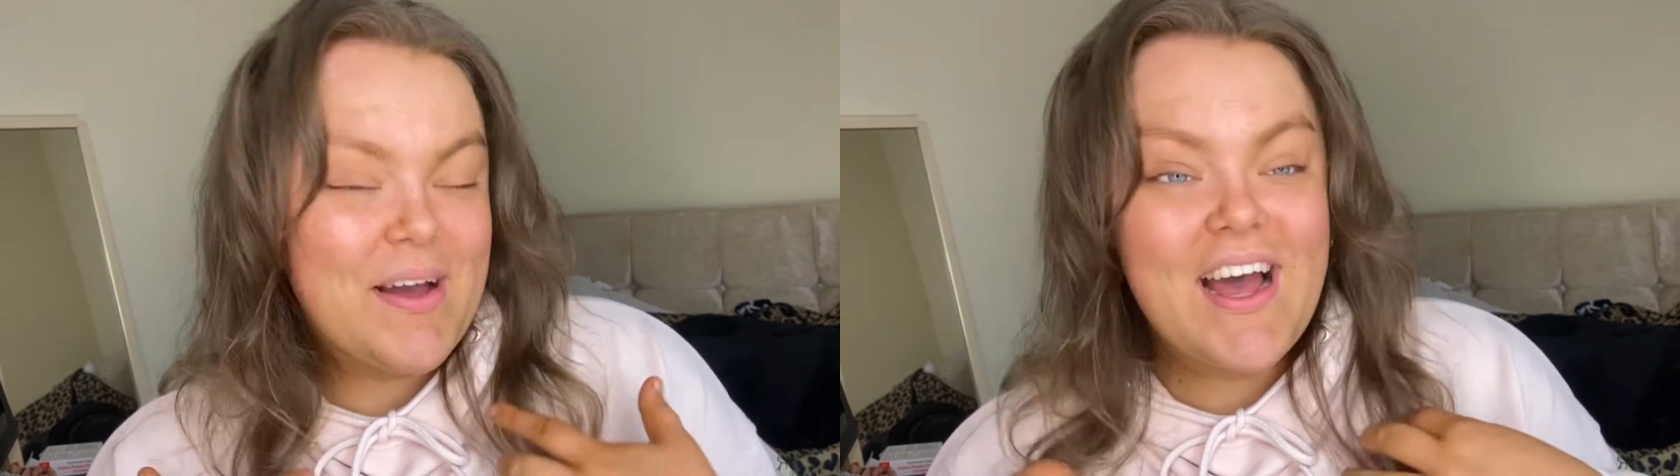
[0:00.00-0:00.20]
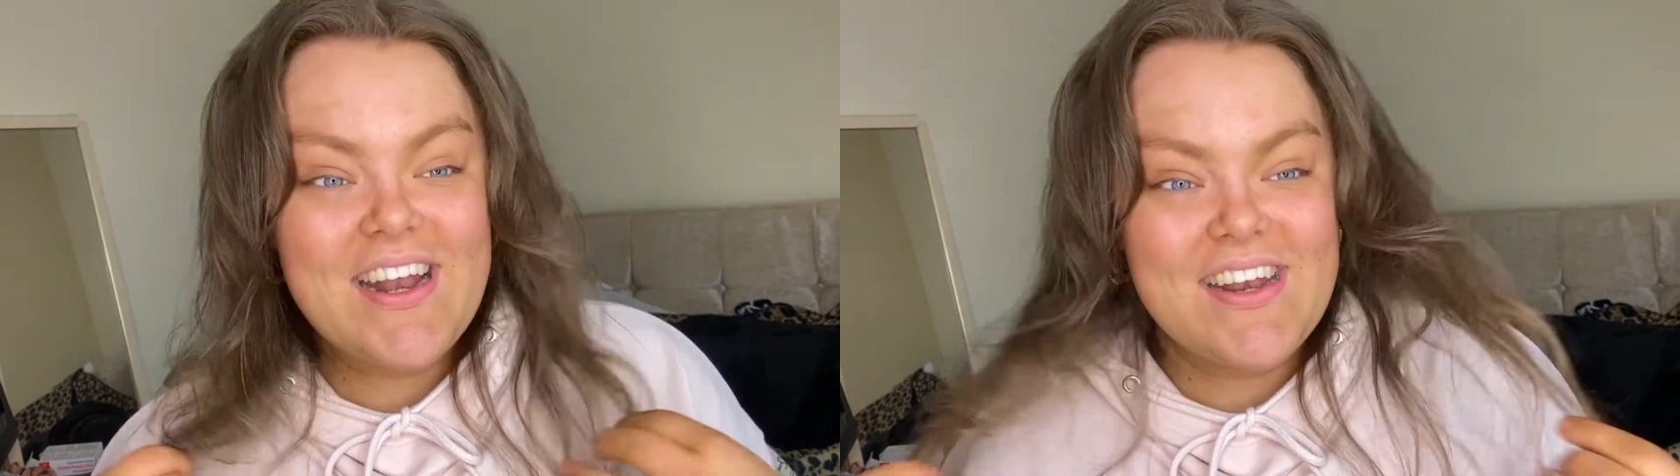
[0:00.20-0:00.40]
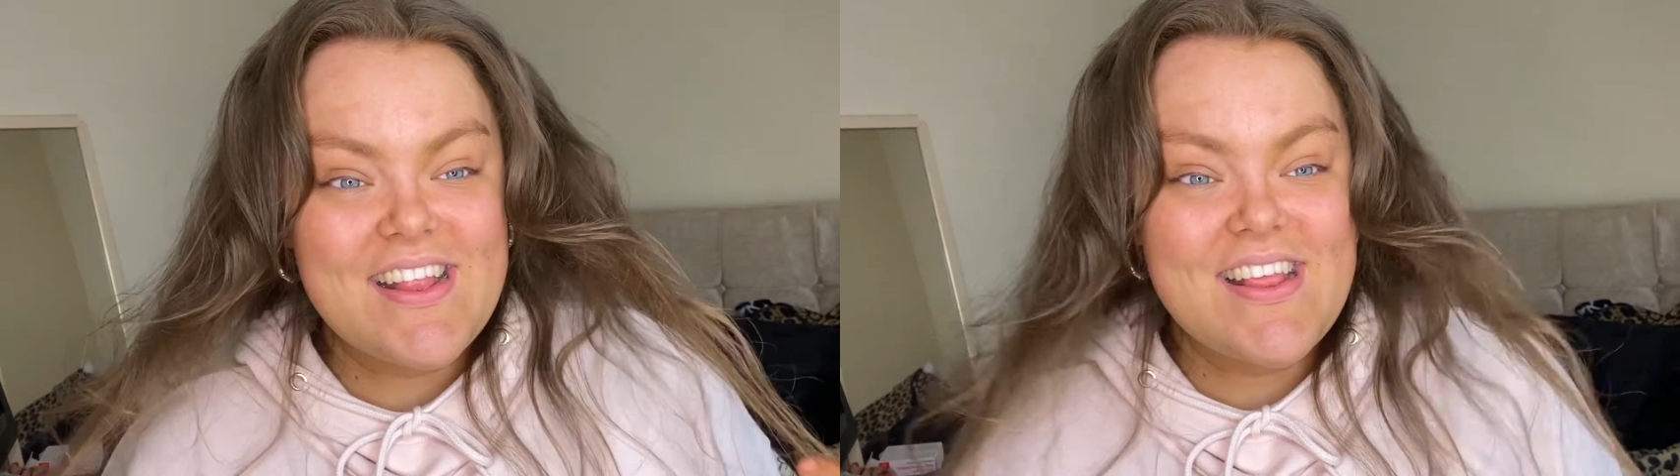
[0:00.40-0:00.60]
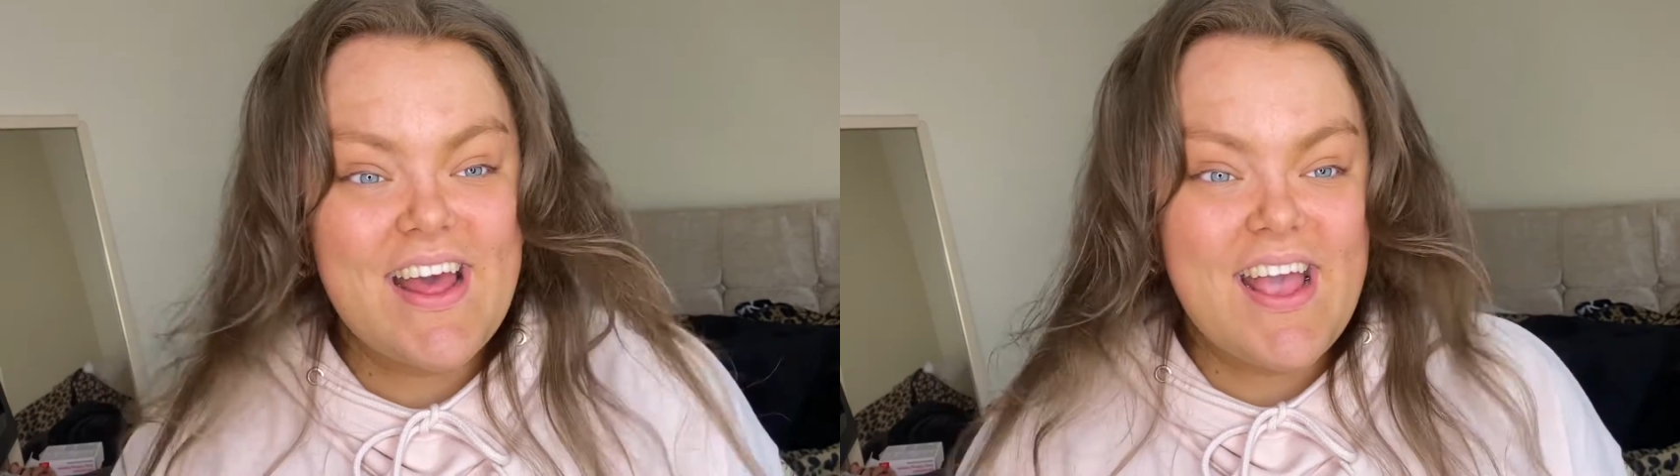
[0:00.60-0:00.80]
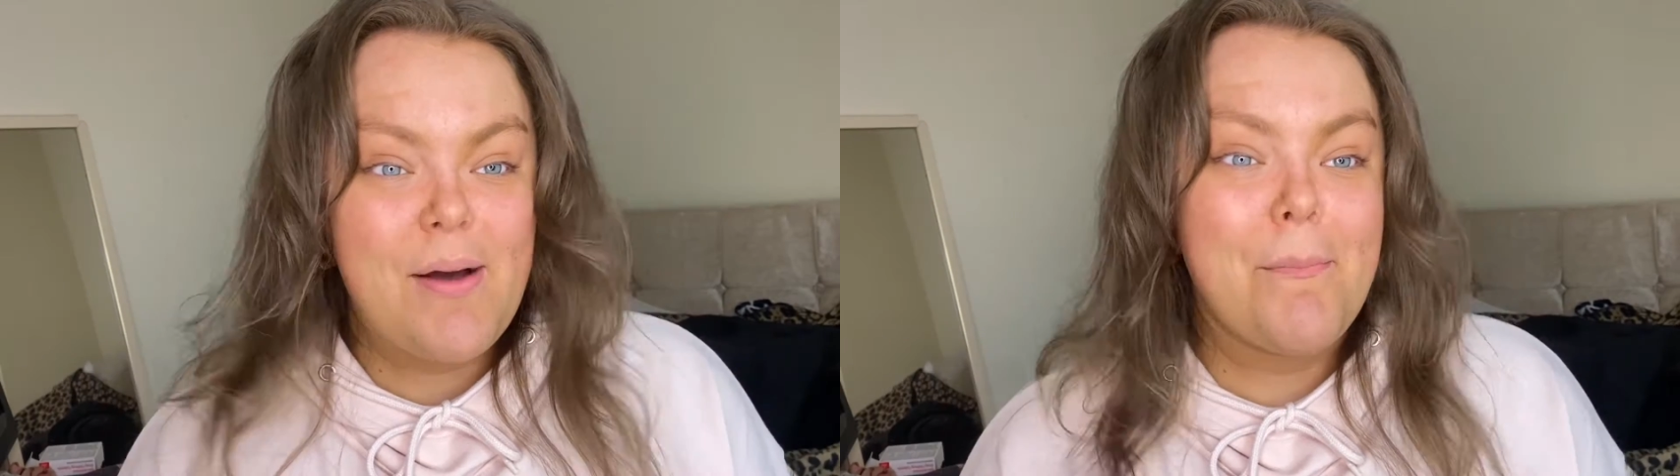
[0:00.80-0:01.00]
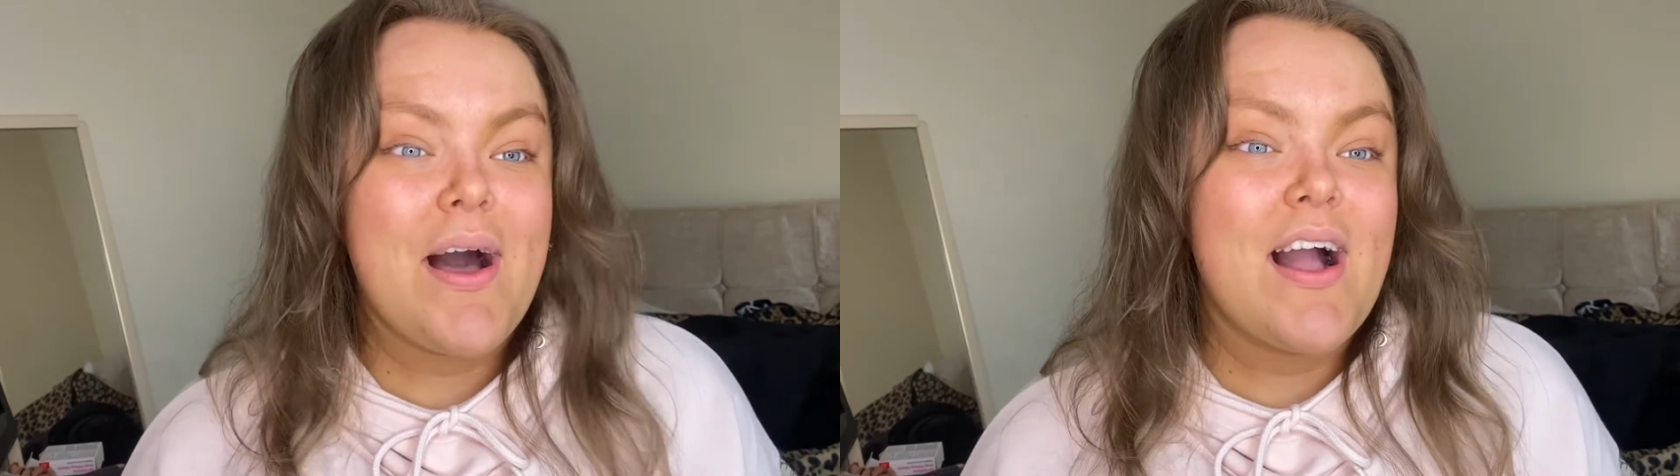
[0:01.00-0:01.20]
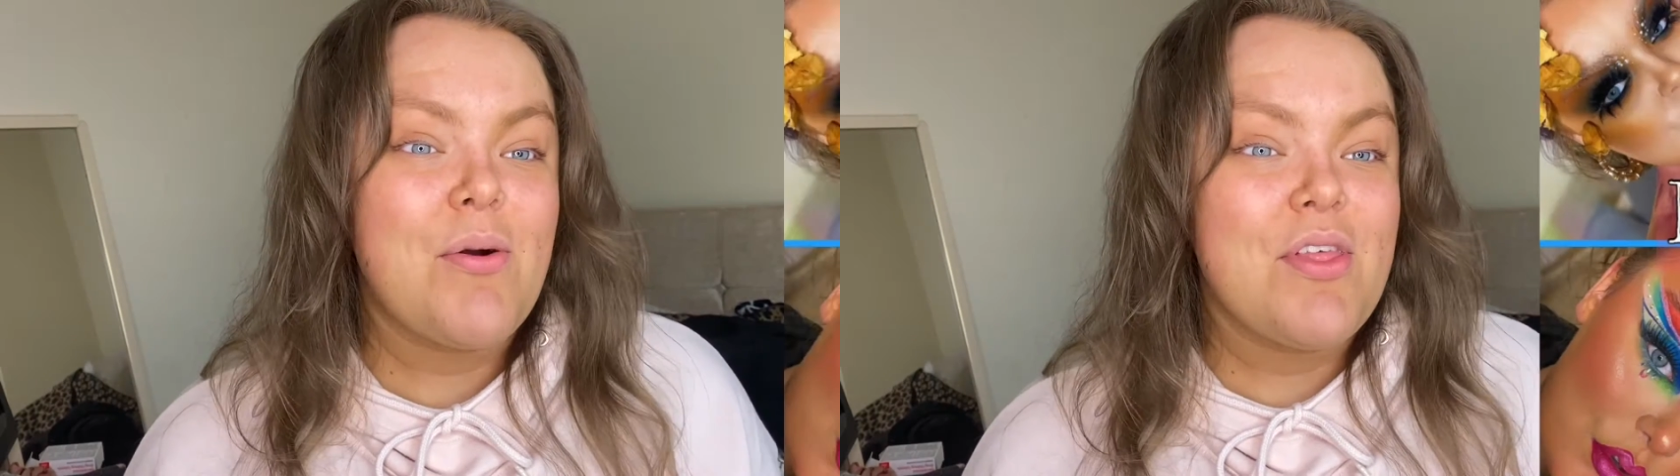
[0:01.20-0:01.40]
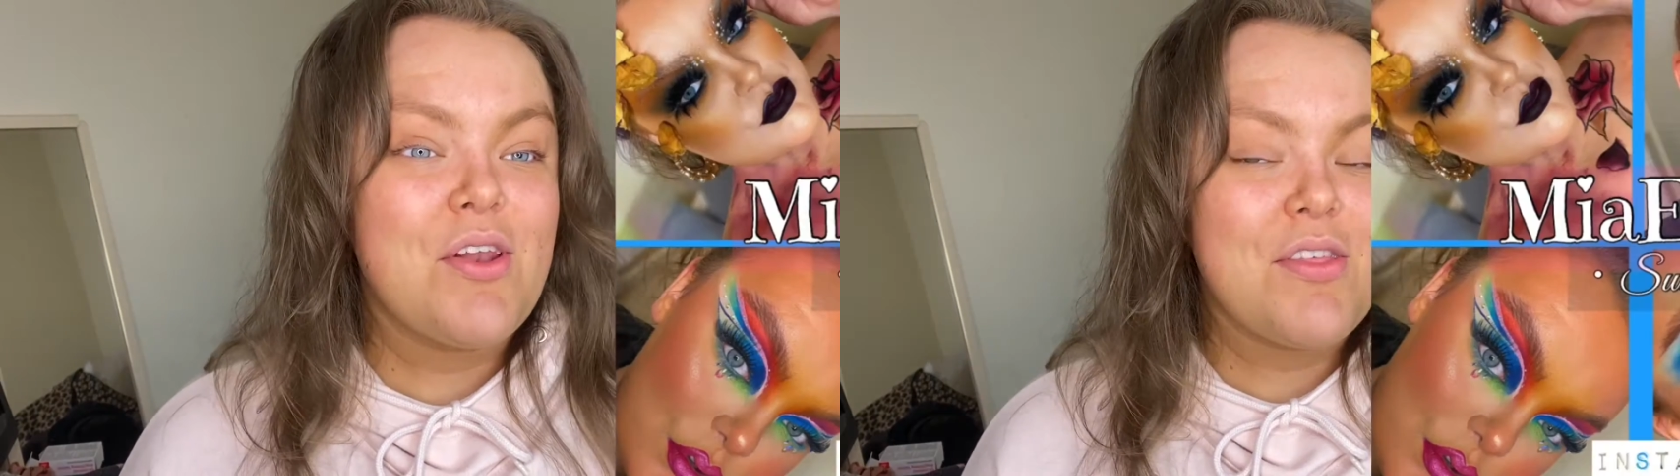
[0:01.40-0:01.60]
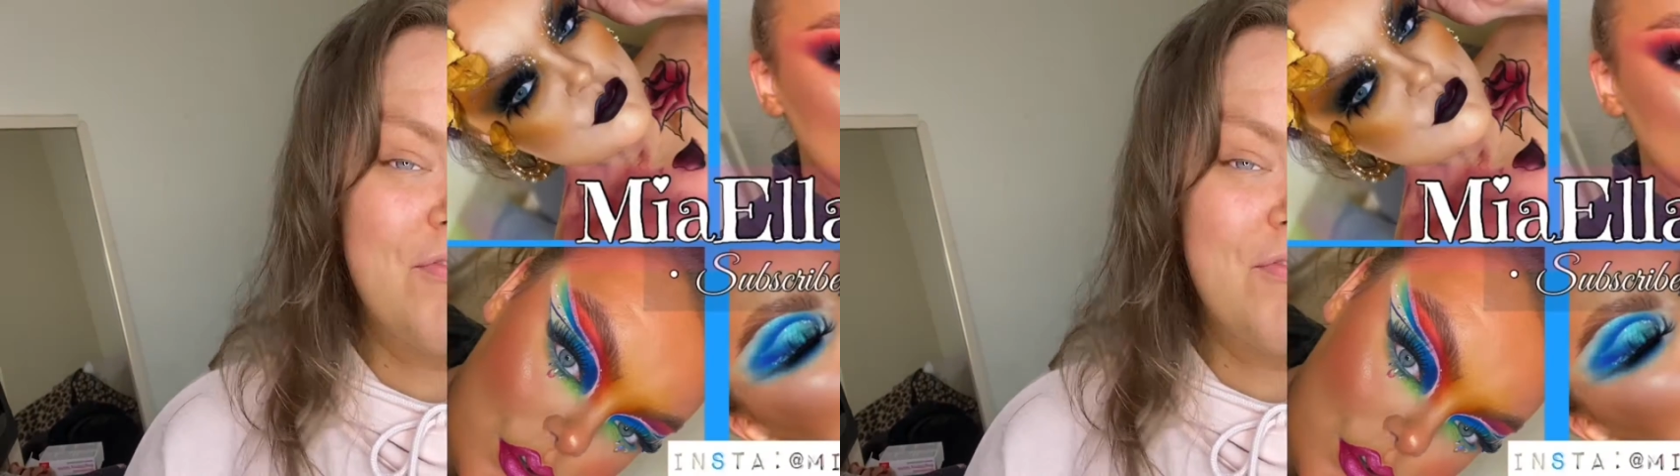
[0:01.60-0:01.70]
and today I'm back with another